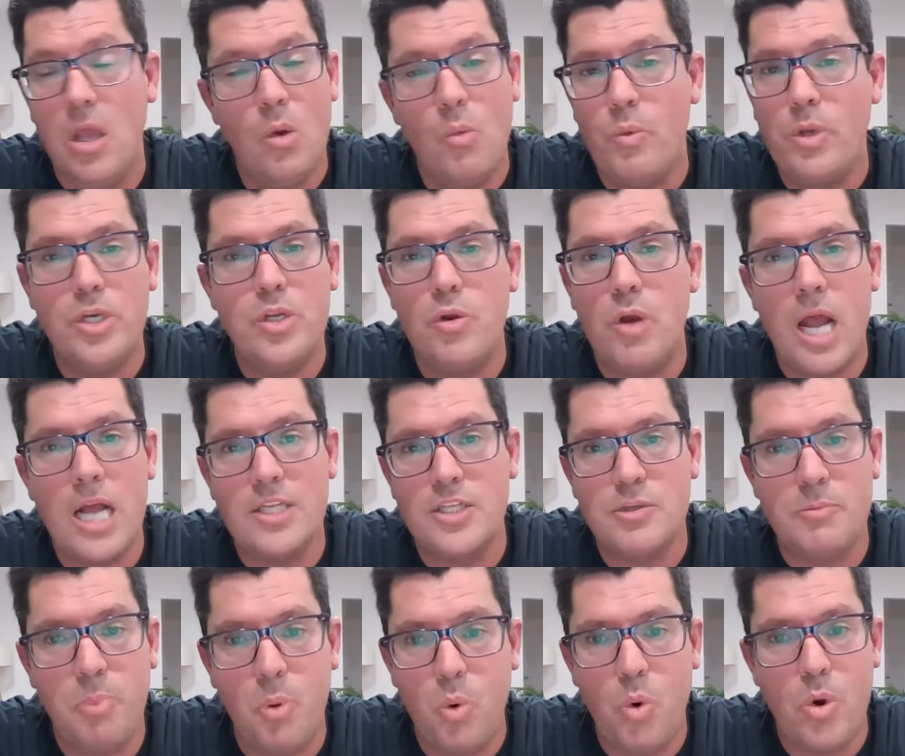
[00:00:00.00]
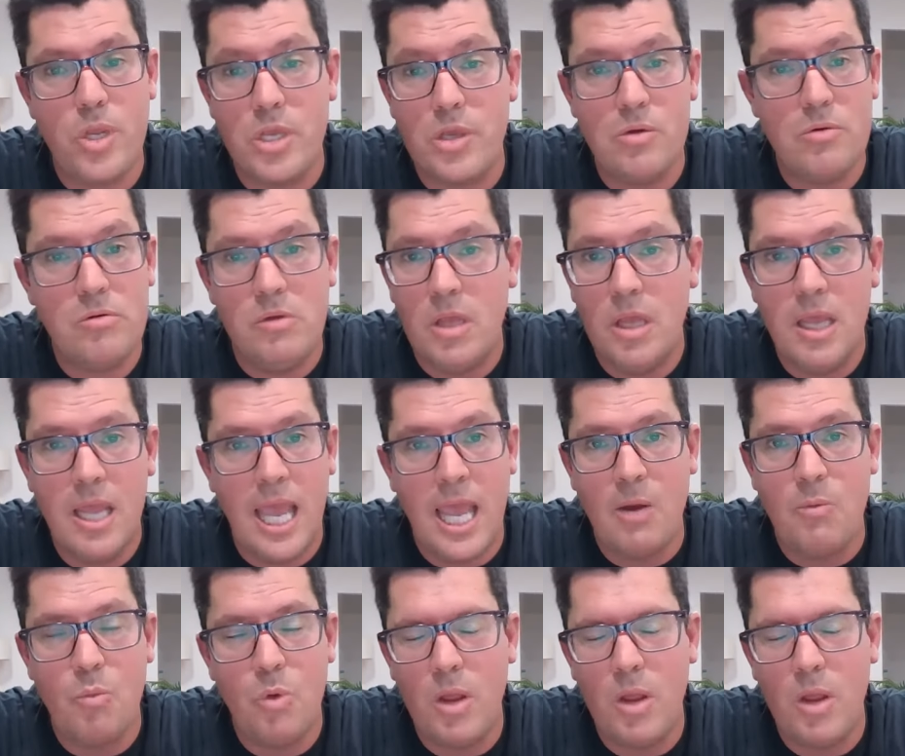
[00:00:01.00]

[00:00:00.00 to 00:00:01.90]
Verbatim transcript: we do not support you, and,